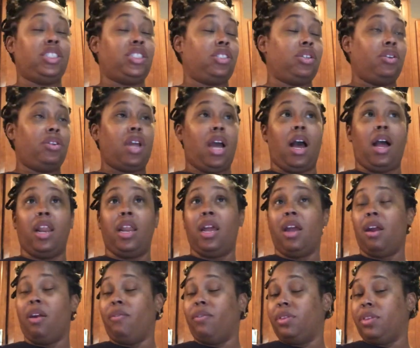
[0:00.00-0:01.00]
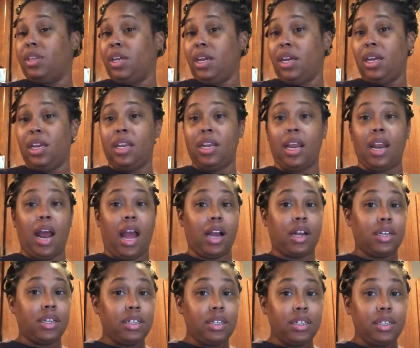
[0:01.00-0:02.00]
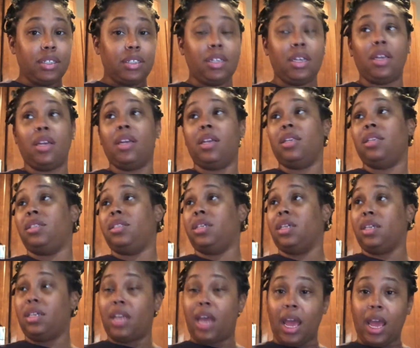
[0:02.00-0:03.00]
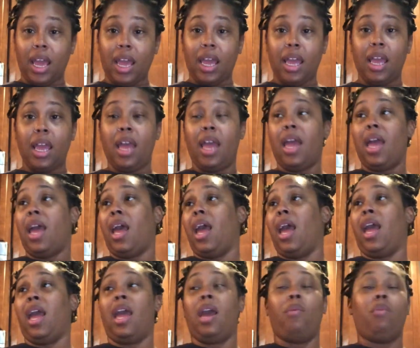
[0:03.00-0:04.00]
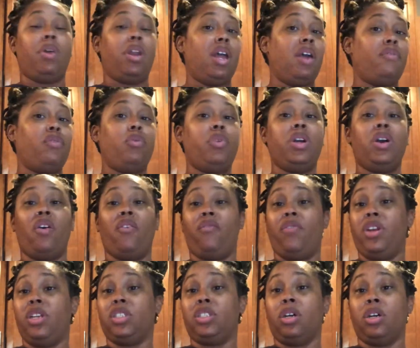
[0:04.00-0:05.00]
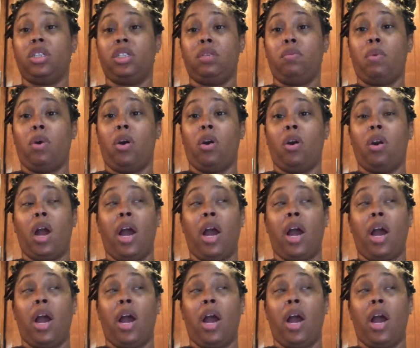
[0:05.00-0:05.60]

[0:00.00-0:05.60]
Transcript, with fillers: show y'all everything that I cooked today and whatever we gonna finish cooking tomorrow.